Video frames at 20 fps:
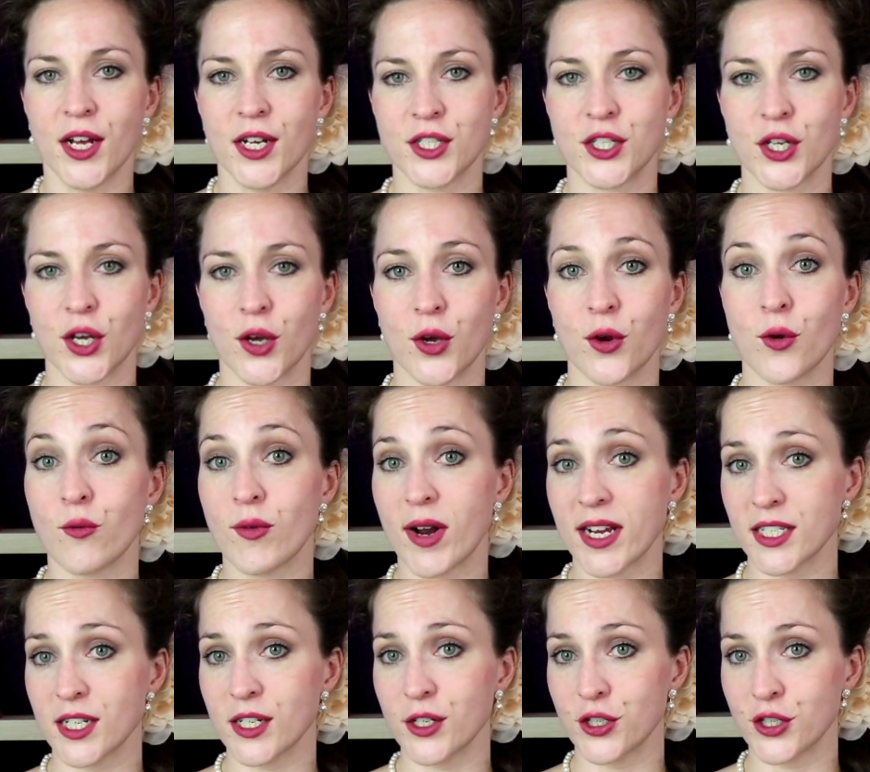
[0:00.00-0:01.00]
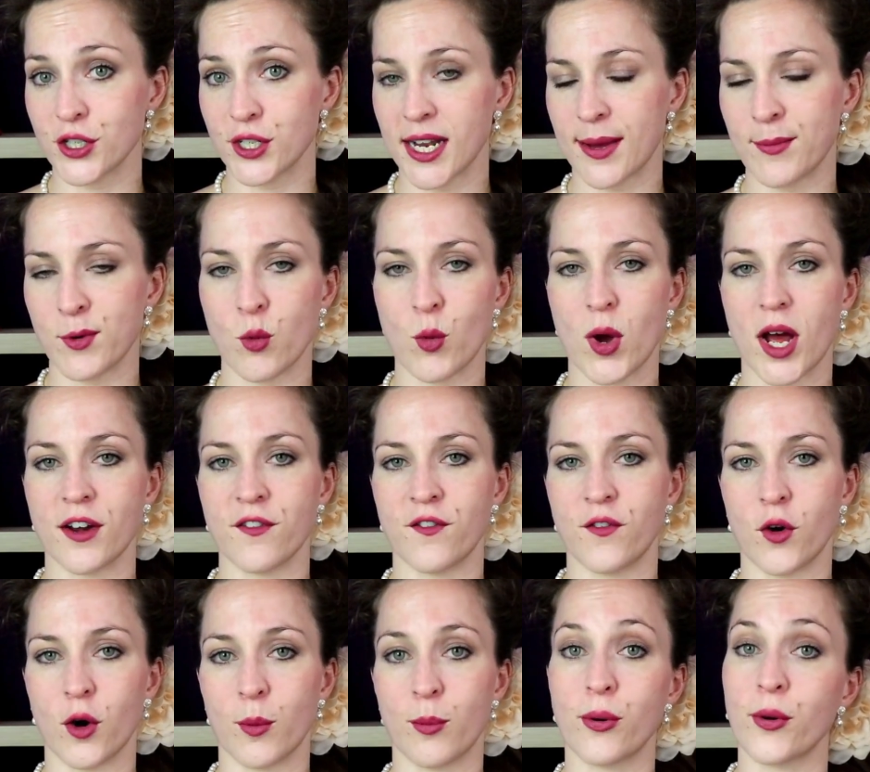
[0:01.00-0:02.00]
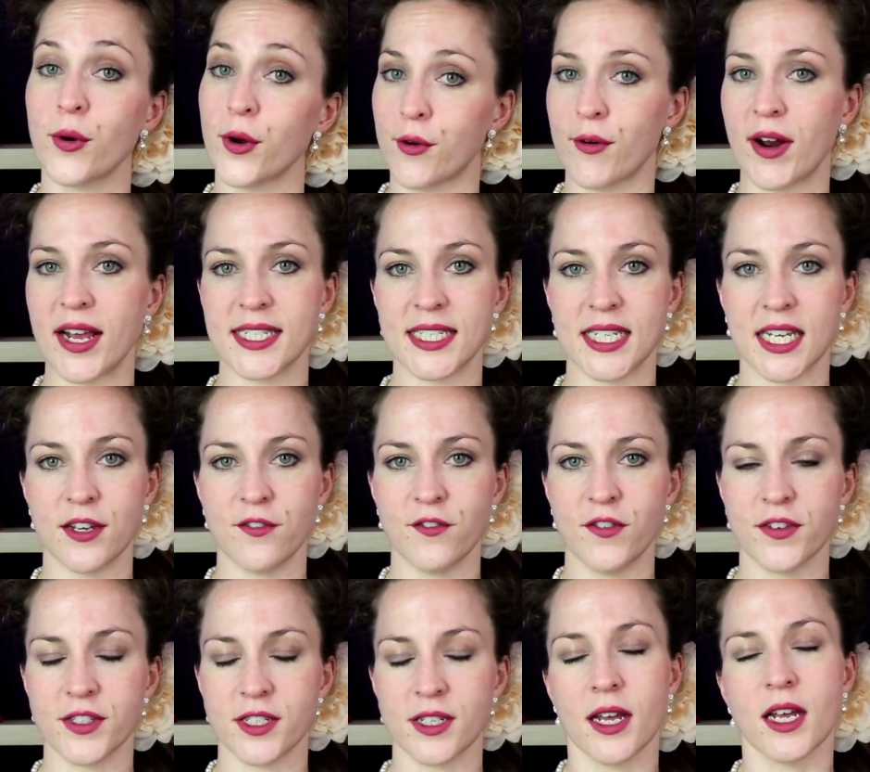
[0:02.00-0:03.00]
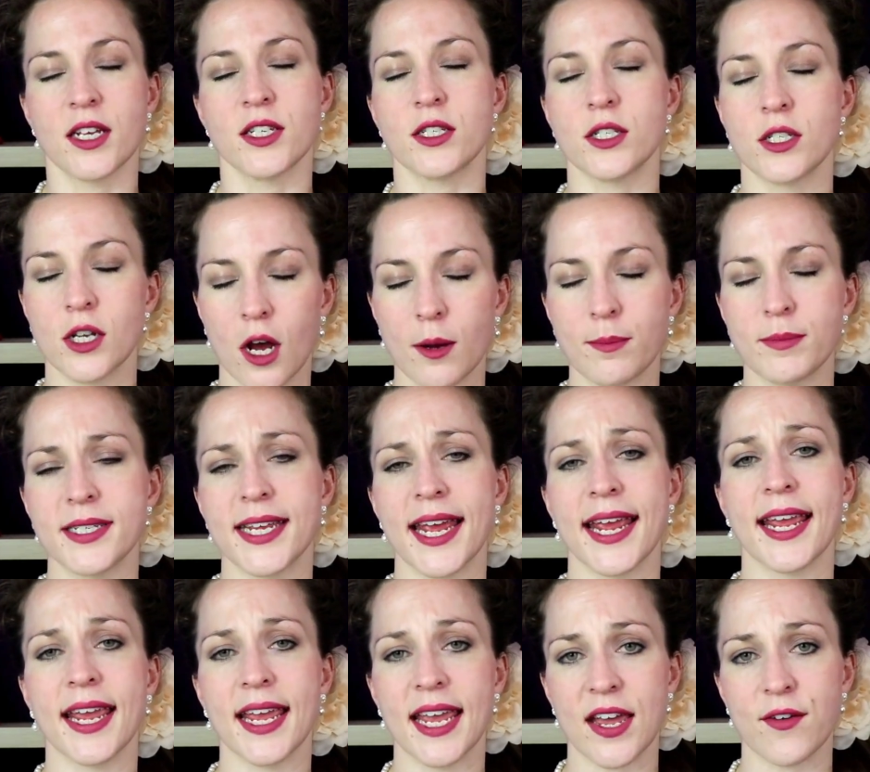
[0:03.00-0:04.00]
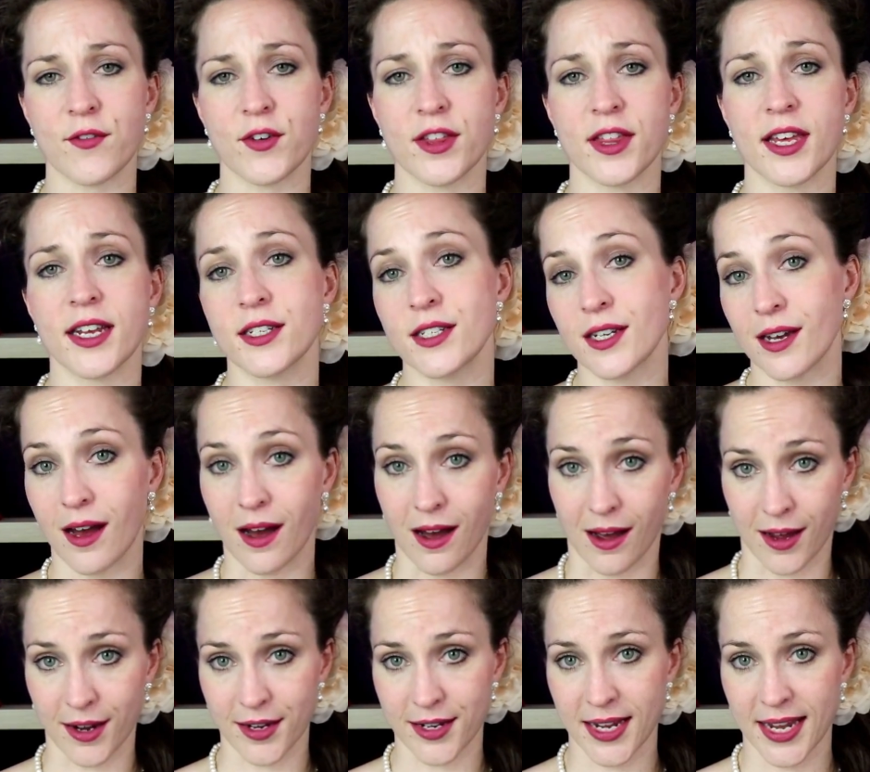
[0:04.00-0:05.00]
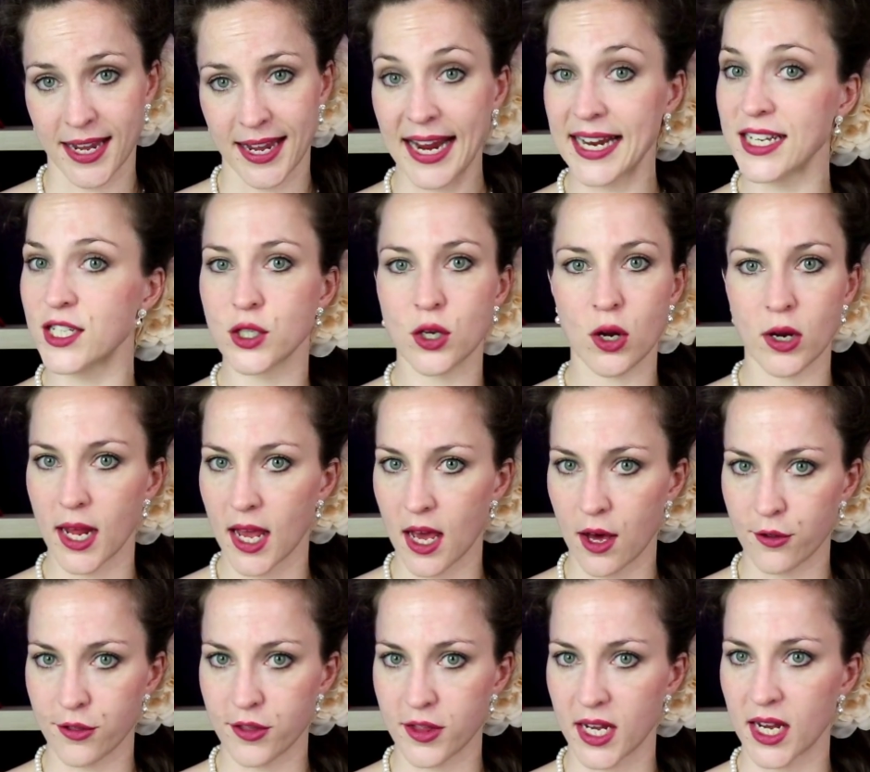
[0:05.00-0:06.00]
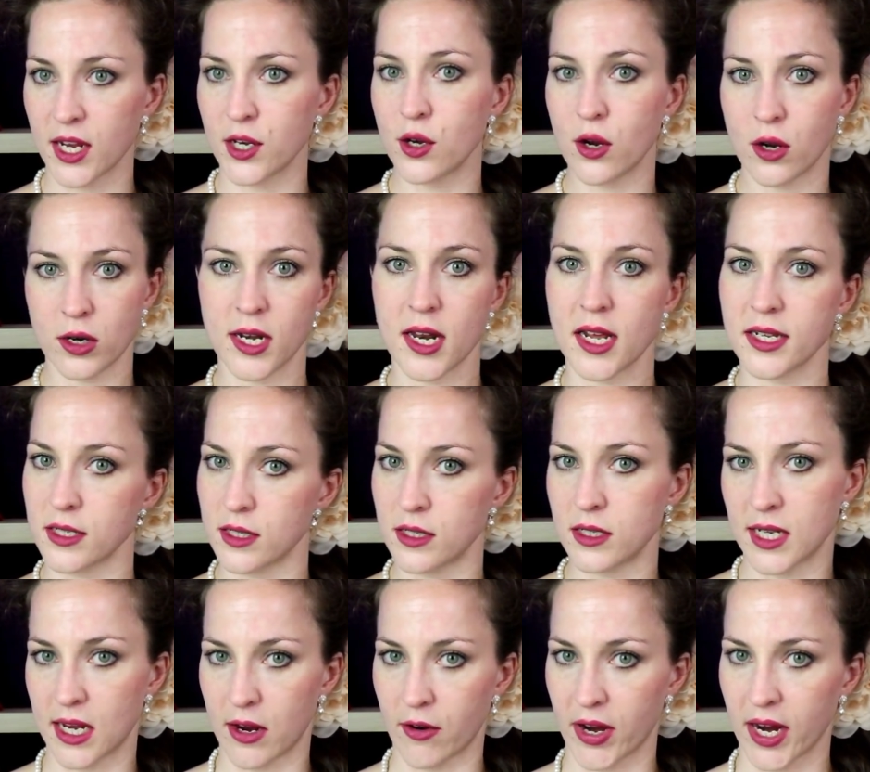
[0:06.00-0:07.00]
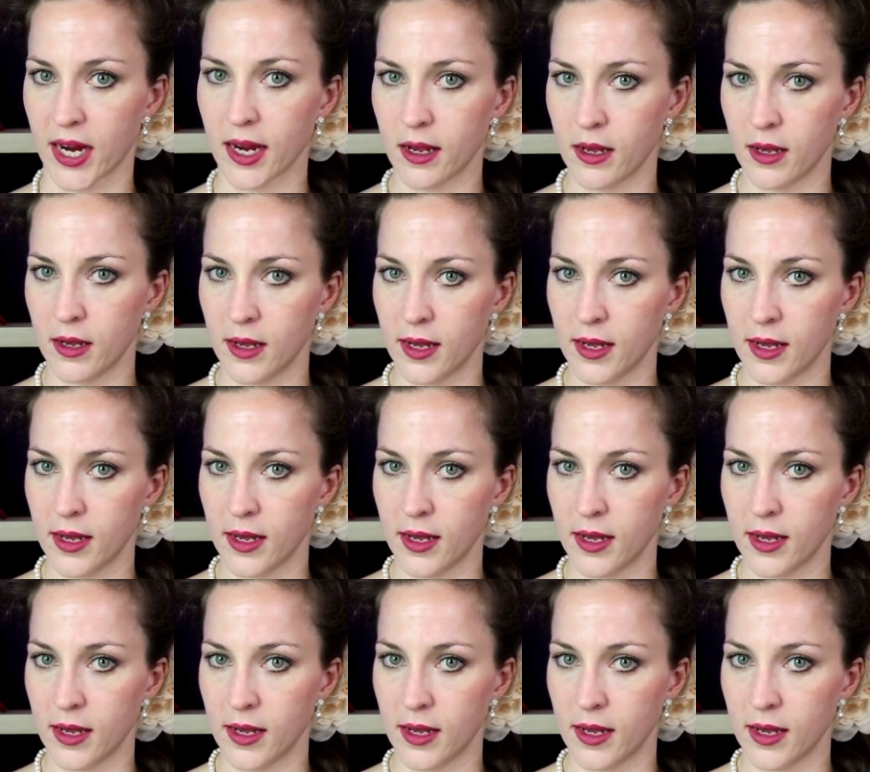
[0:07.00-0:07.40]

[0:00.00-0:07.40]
So, resolution number one for progressives stop taking everything to heart. It's not healthy and not necessary.